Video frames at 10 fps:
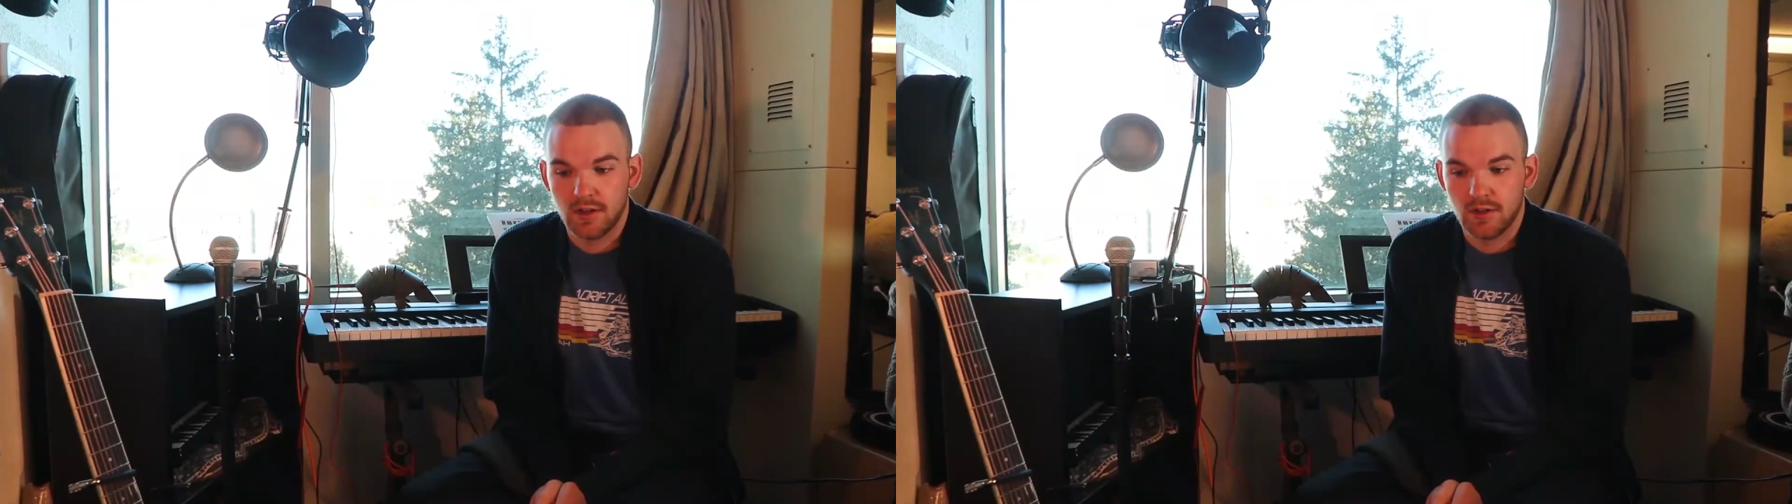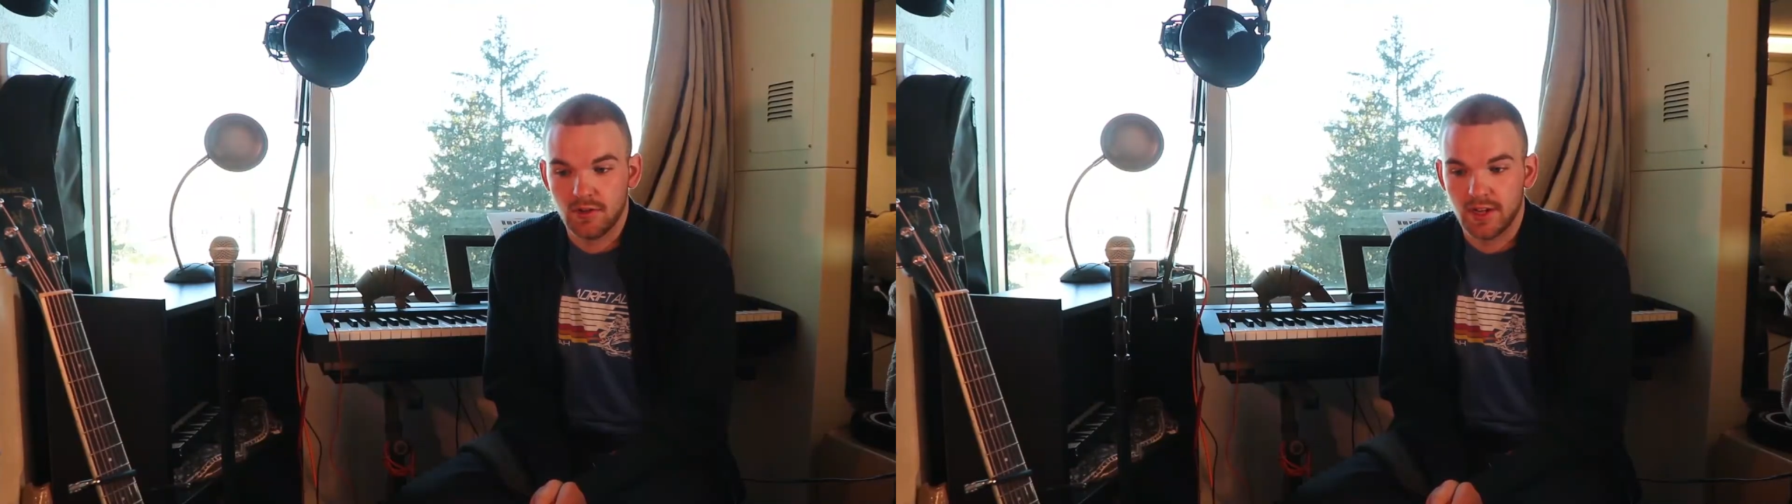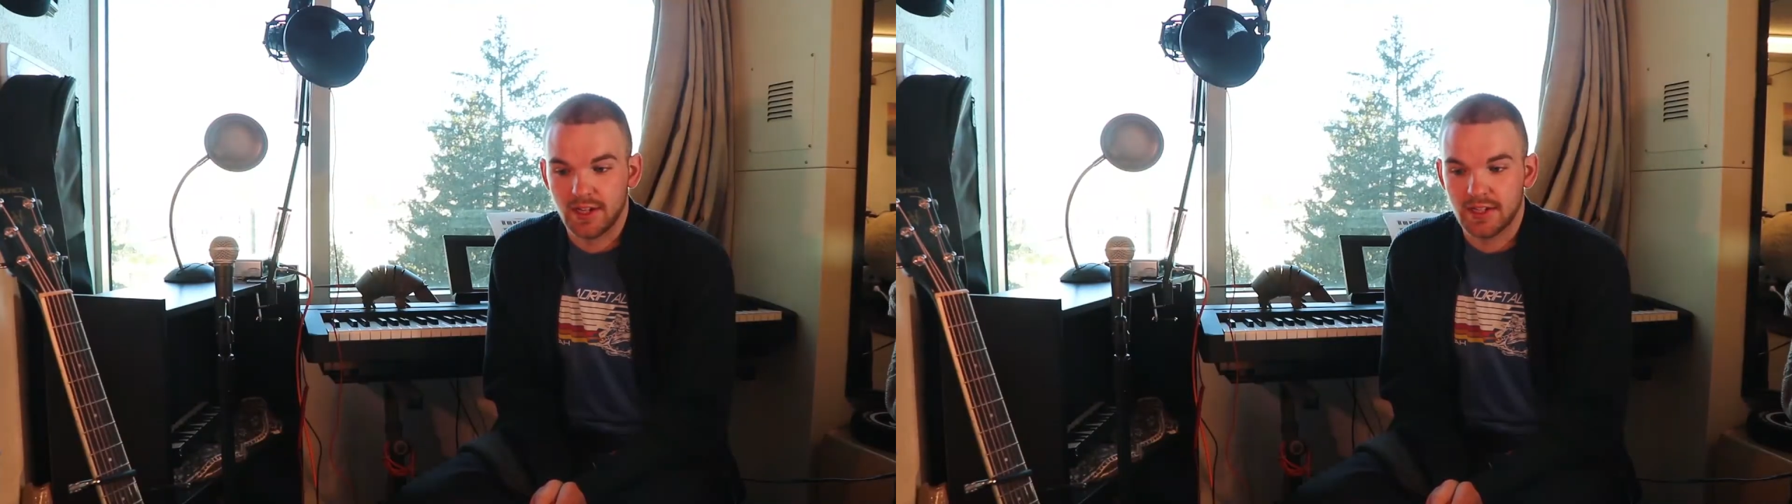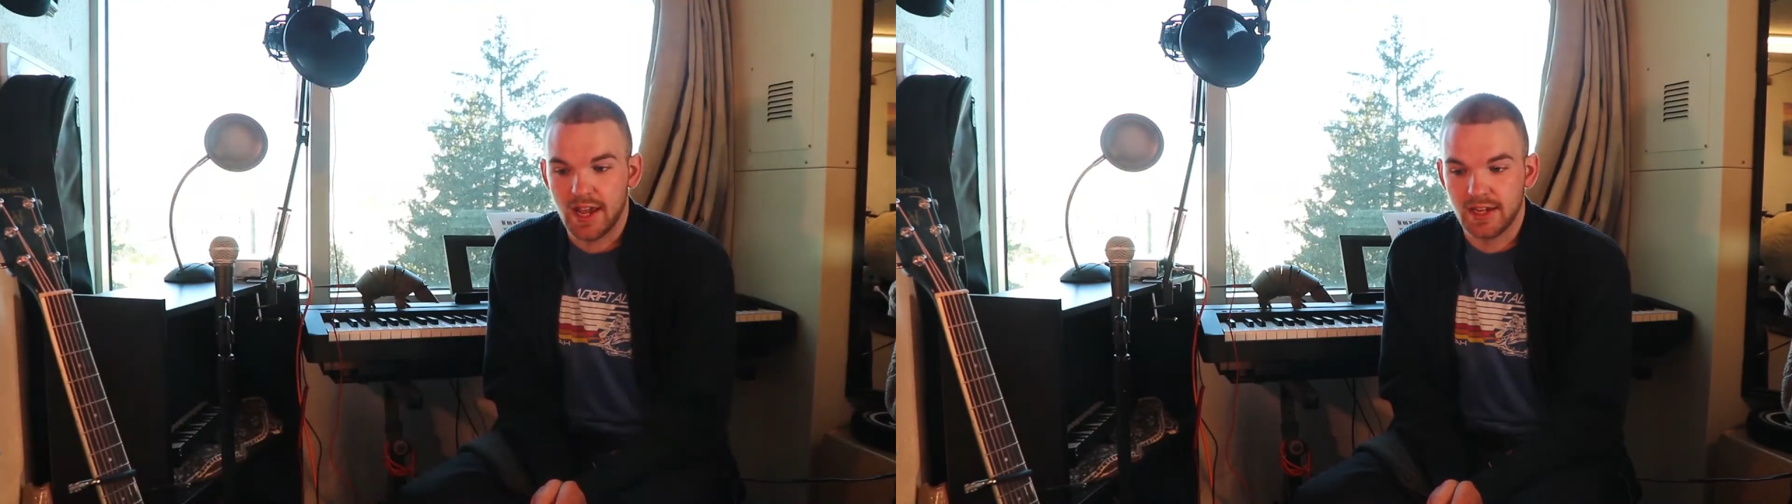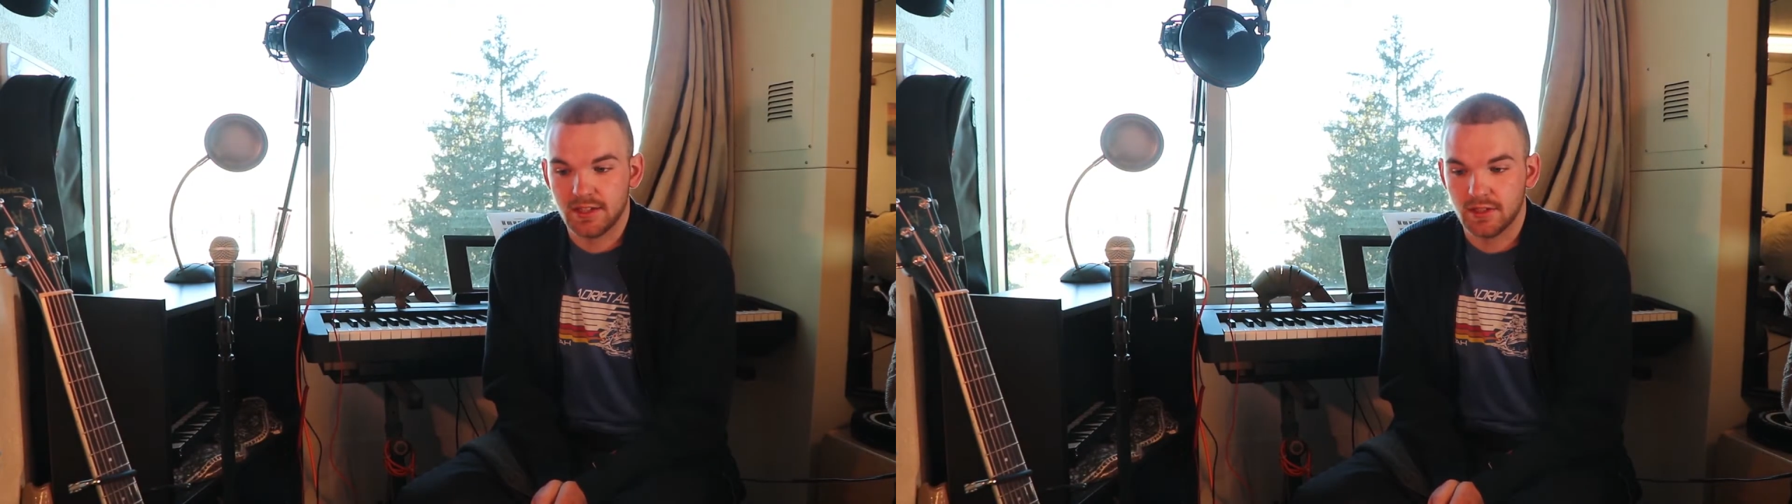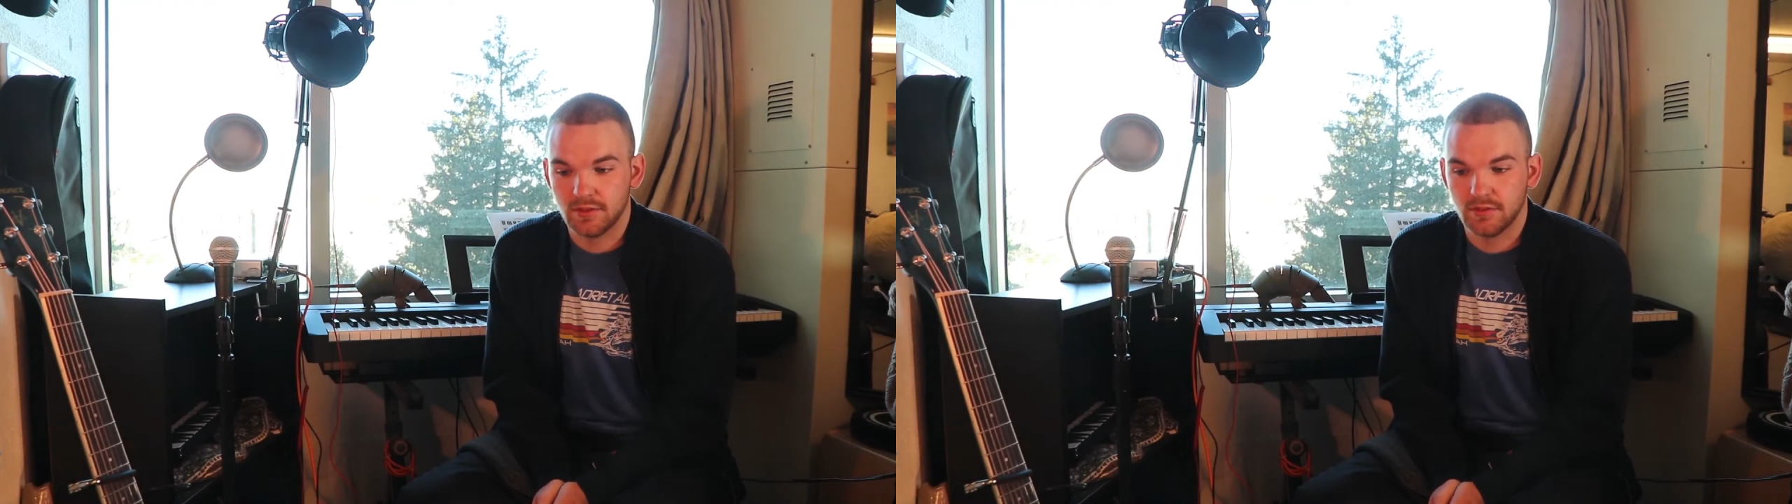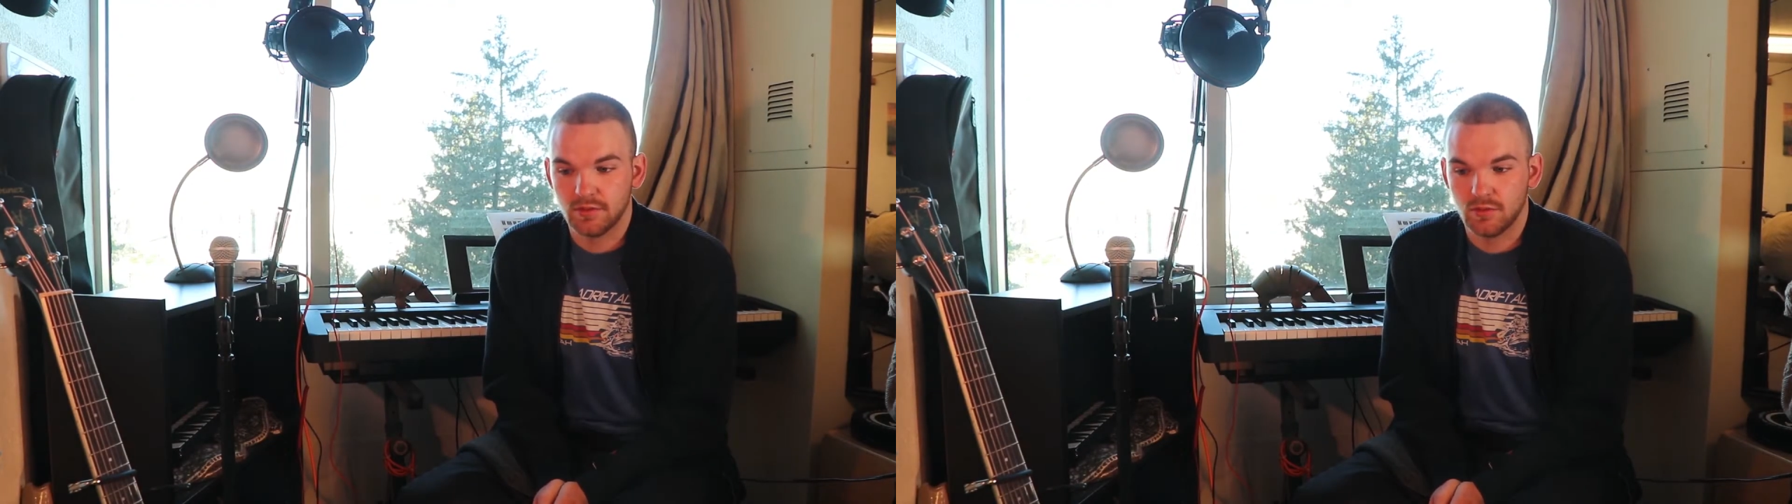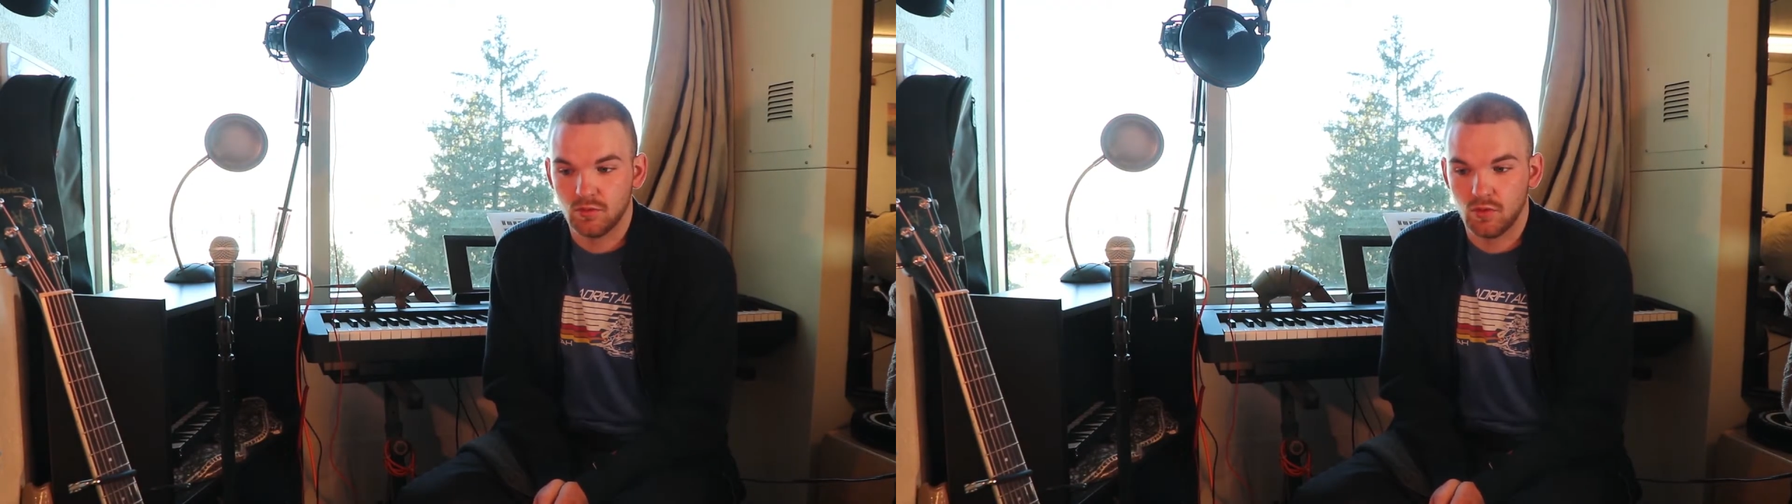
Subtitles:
You get a taste of